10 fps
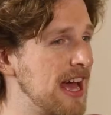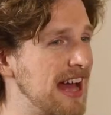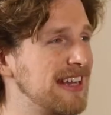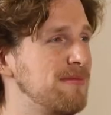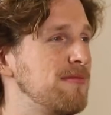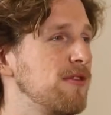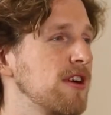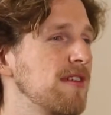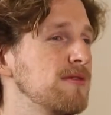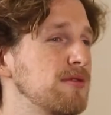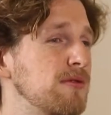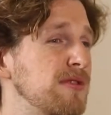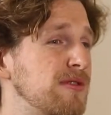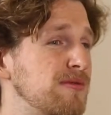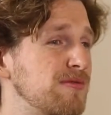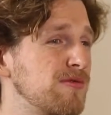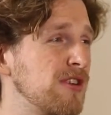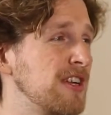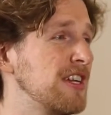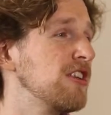had I been more comfortable with
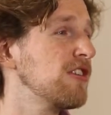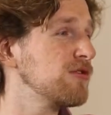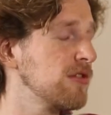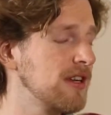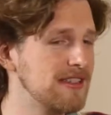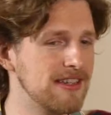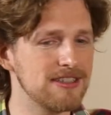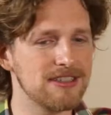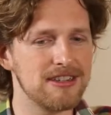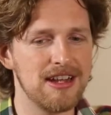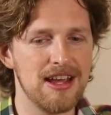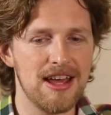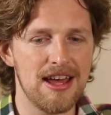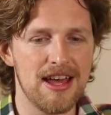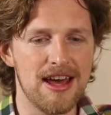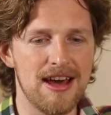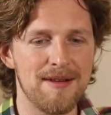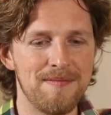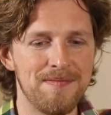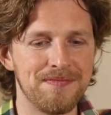running a large organization.
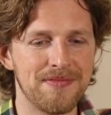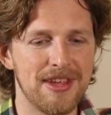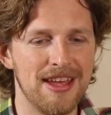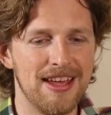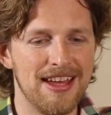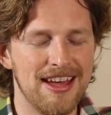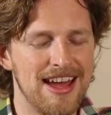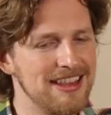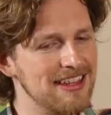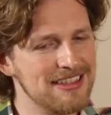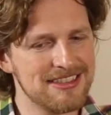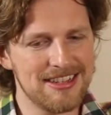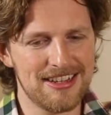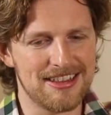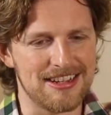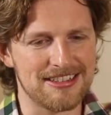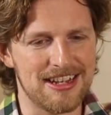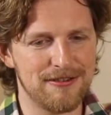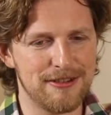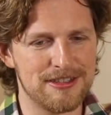And then the silly things,
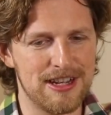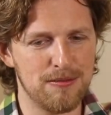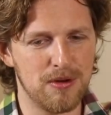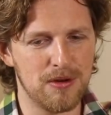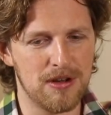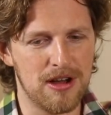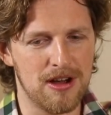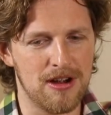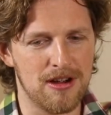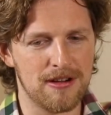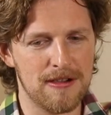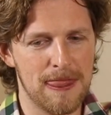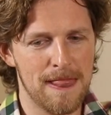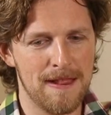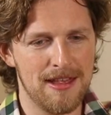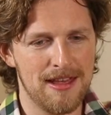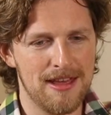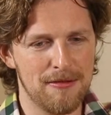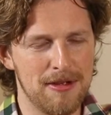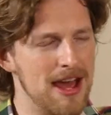like, for example,
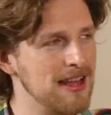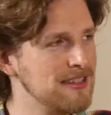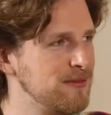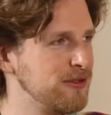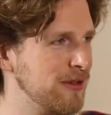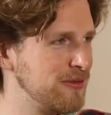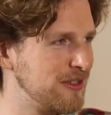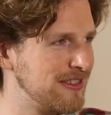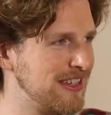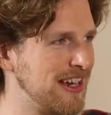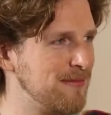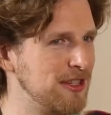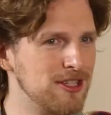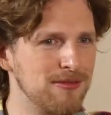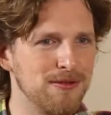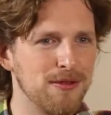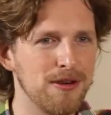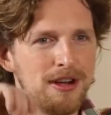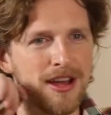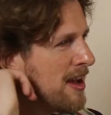we had subscriptions, like I mentioned
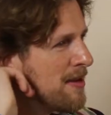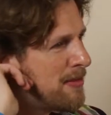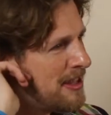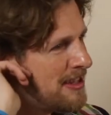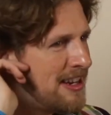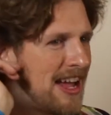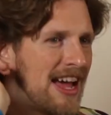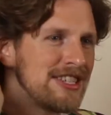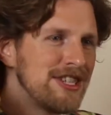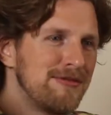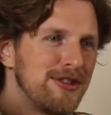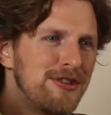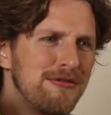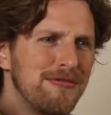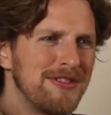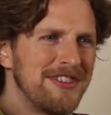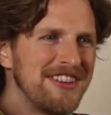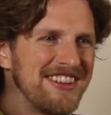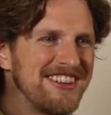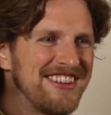before, but they didn't actually renew.
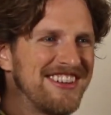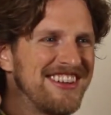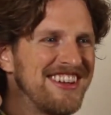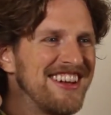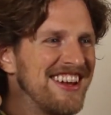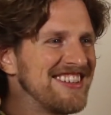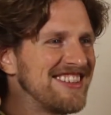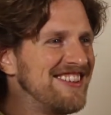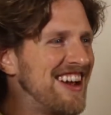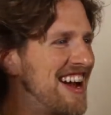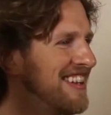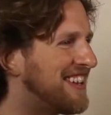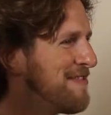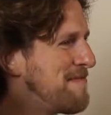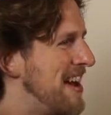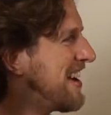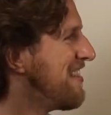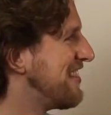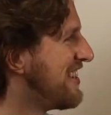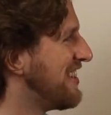So you had to come back
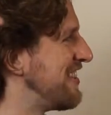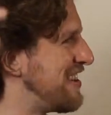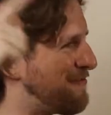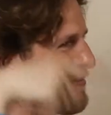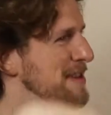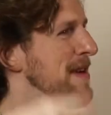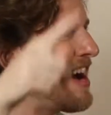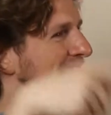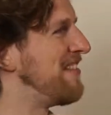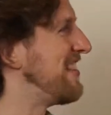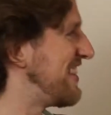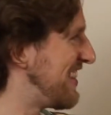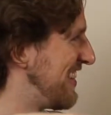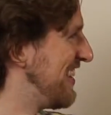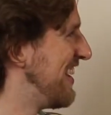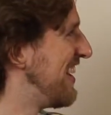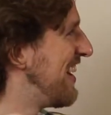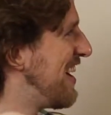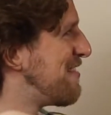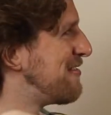every year and rebuy everything,
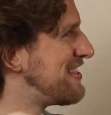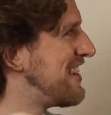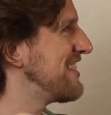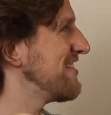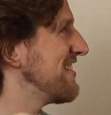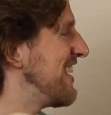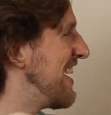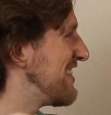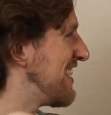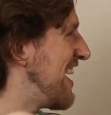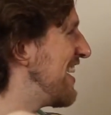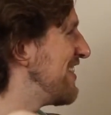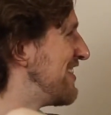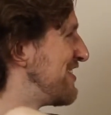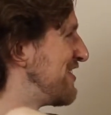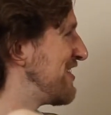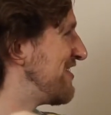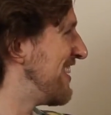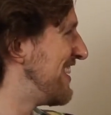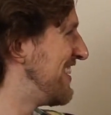which naturally has a higher attrition
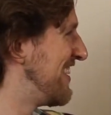rate,